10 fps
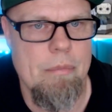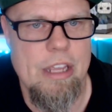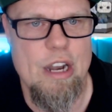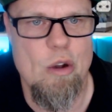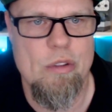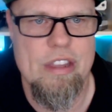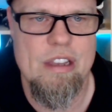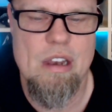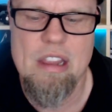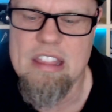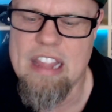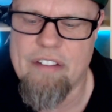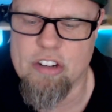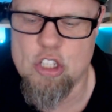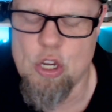You know, they're
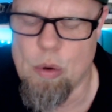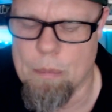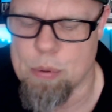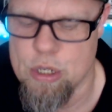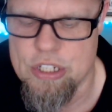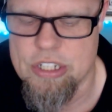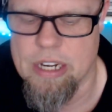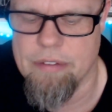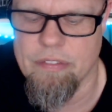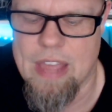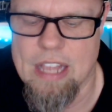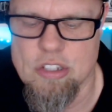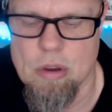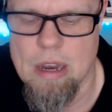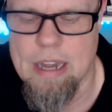never too appreciative of that.
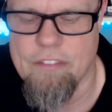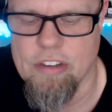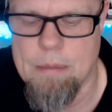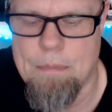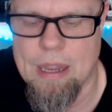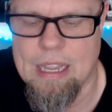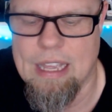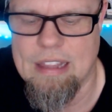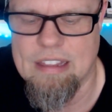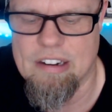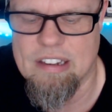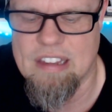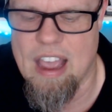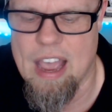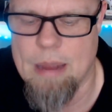So definitely picking their
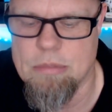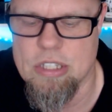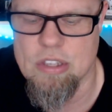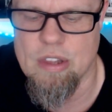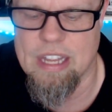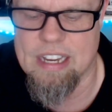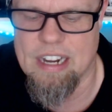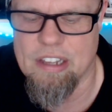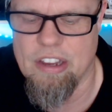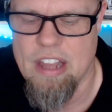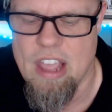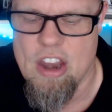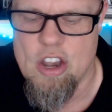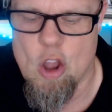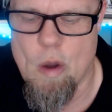times is all that kind of good.
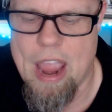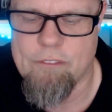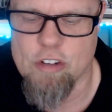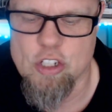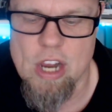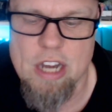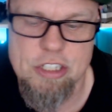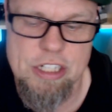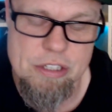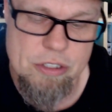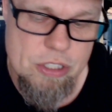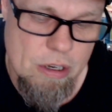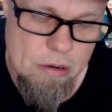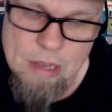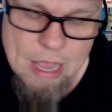No ad for Josh either.
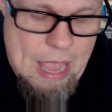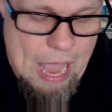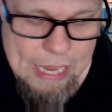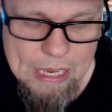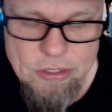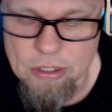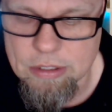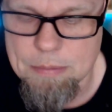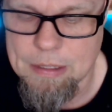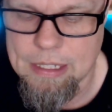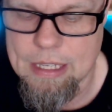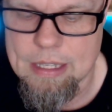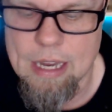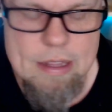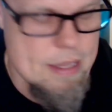So I guess ultimately at
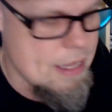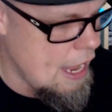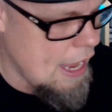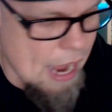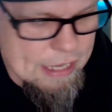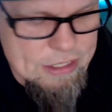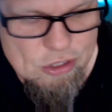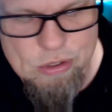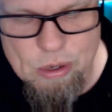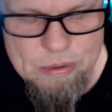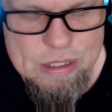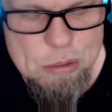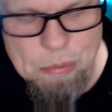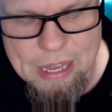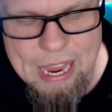the end of the day, I don't know what
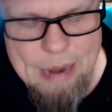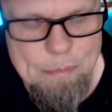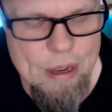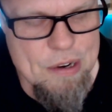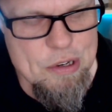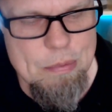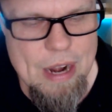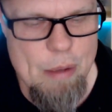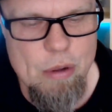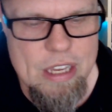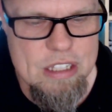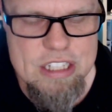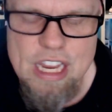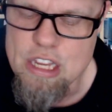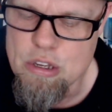this play ad buttons, but I will
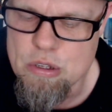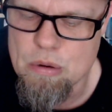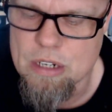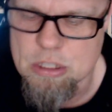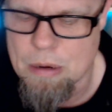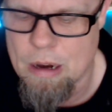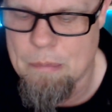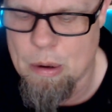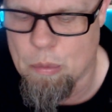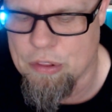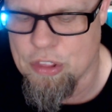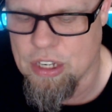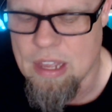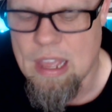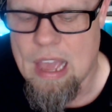continue to experiment with it.